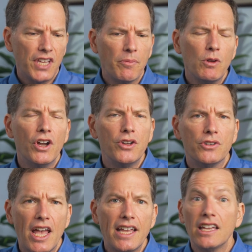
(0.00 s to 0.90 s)
tell me what you're
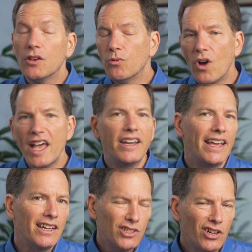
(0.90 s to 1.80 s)
taking and when.
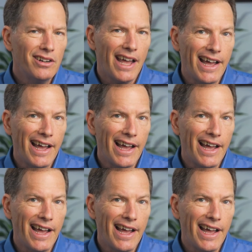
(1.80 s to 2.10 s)
And it turned